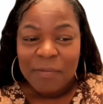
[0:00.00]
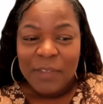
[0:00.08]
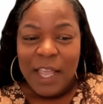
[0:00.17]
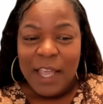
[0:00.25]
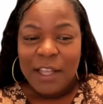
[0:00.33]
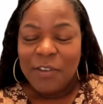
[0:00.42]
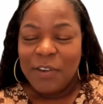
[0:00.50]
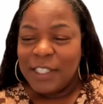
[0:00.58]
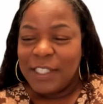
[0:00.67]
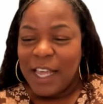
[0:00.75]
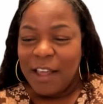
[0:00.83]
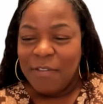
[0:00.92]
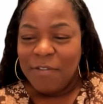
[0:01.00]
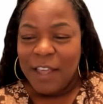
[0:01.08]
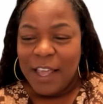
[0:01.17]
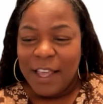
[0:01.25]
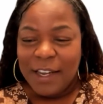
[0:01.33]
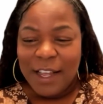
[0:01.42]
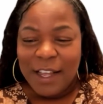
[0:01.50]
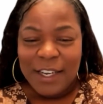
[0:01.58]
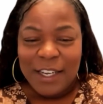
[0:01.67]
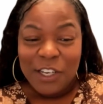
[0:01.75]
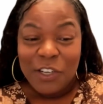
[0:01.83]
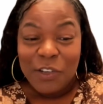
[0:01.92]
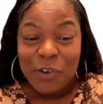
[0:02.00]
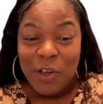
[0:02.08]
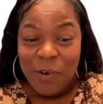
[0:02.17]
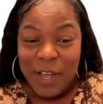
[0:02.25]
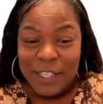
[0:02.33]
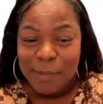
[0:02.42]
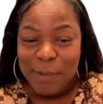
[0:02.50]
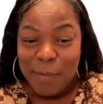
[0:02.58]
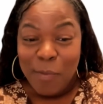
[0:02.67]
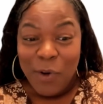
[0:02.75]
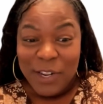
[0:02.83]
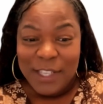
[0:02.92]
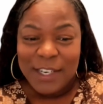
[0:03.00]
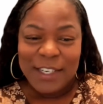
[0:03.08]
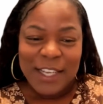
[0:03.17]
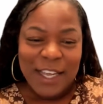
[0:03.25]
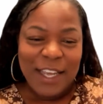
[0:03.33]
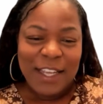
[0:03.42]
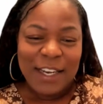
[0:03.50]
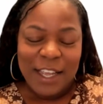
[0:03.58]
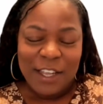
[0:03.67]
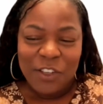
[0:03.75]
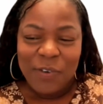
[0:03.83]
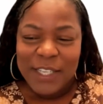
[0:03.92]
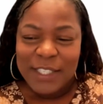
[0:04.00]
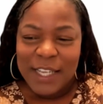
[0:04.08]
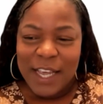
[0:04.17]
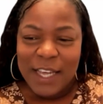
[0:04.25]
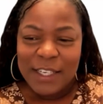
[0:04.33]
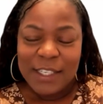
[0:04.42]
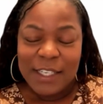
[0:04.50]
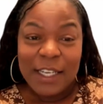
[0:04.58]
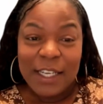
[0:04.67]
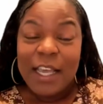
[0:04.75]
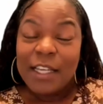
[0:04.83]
at UNICEF, and Anita, I spent more than a decade at USAID.